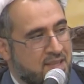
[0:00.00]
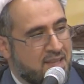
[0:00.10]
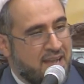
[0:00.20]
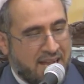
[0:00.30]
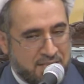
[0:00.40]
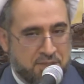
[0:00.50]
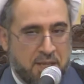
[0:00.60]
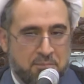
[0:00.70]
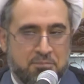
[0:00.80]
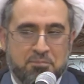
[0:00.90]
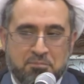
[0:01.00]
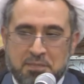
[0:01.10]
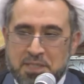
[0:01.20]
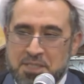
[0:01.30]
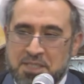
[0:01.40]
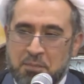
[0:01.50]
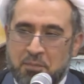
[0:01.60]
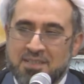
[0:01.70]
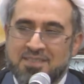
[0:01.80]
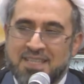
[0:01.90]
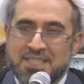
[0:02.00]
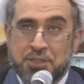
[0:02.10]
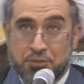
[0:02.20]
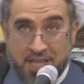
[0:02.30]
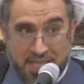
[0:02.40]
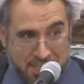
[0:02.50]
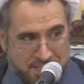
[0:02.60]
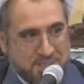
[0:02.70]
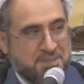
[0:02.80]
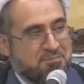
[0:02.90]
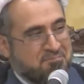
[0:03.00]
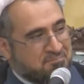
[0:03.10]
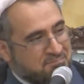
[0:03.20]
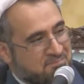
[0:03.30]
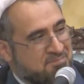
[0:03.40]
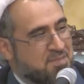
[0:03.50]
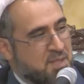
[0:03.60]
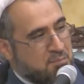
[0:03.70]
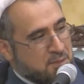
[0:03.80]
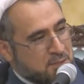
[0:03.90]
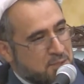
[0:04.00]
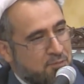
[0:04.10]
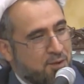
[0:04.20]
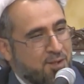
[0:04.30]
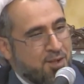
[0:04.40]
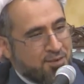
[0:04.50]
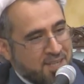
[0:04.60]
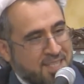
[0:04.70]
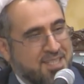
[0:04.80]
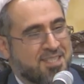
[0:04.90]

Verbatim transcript: Asab means the month that it rains. The mercy of Allah rains,